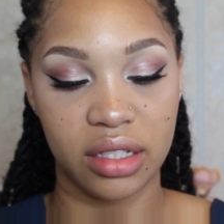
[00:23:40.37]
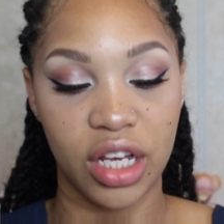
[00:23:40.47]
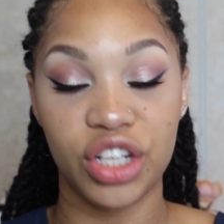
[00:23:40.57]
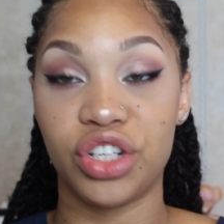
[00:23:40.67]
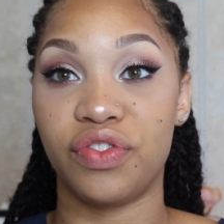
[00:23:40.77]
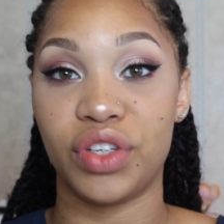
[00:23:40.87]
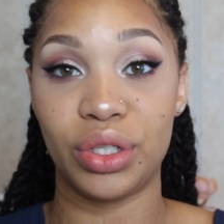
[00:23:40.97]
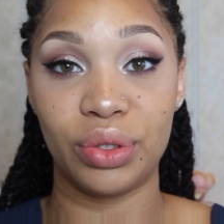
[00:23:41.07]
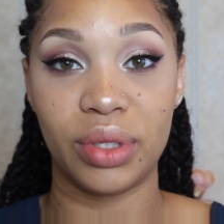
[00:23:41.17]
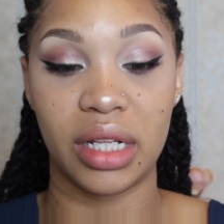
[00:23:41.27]
Touch of
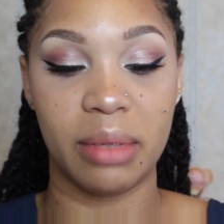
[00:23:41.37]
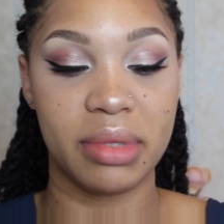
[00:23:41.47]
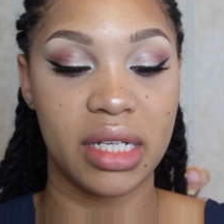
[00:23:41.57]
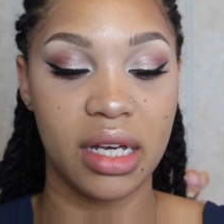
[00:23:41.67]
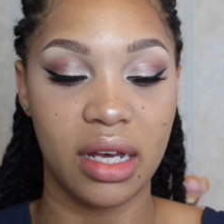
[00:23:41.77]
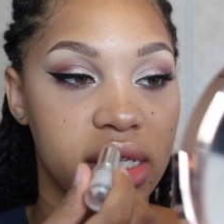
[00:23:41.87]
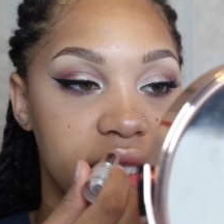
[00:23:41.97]
Nude lipstick.